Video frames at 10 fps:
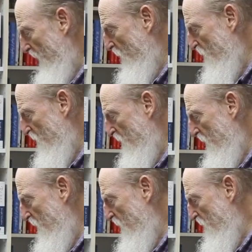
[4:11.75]
and the
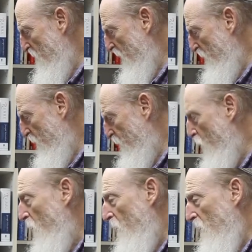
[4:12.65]
sea is never
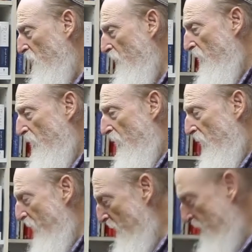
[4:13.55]
full.
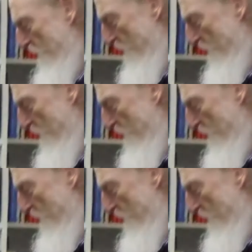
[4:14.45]
And